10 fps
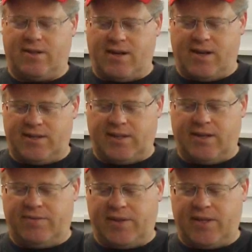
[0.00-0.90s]
causing
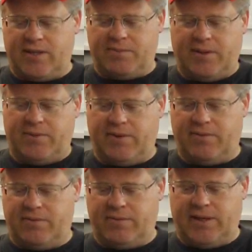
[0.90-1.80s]
everything to be
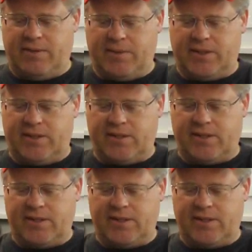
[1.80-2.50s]
re-imaged.